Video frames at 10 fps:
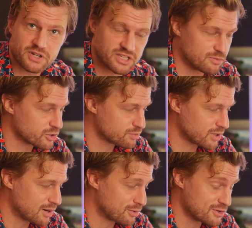does the
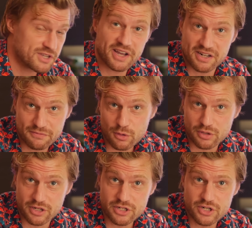multiplier produce high enough
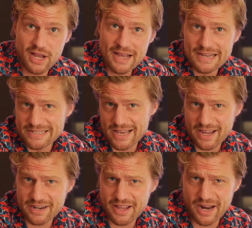voltage?
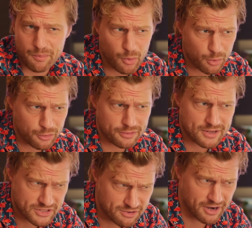Second, can I pull
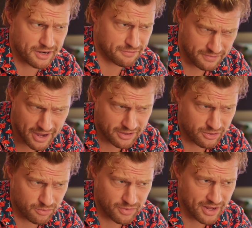a strong enough
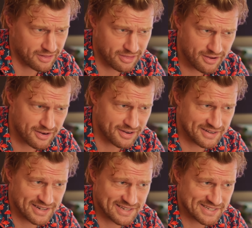vacuum? And
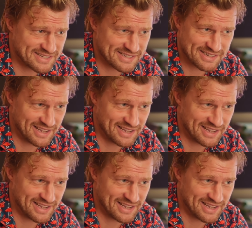third, does